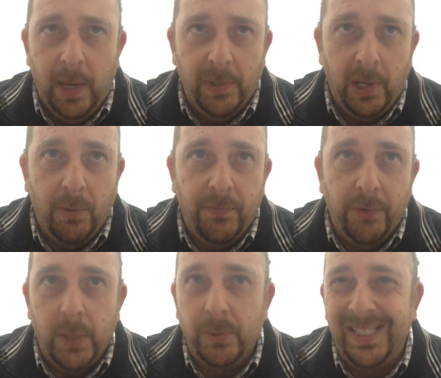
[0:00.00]
the lower
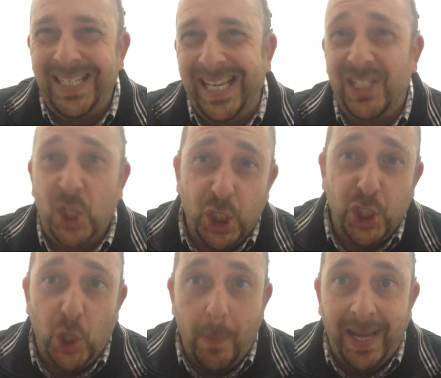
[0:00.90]
frequency sounds not
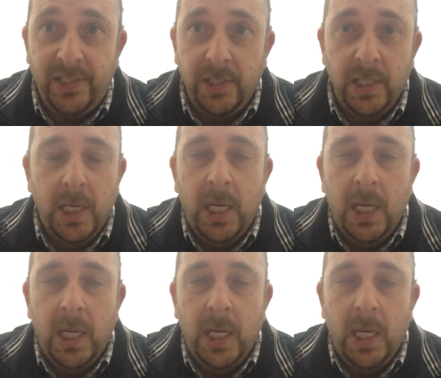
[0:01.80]
so much,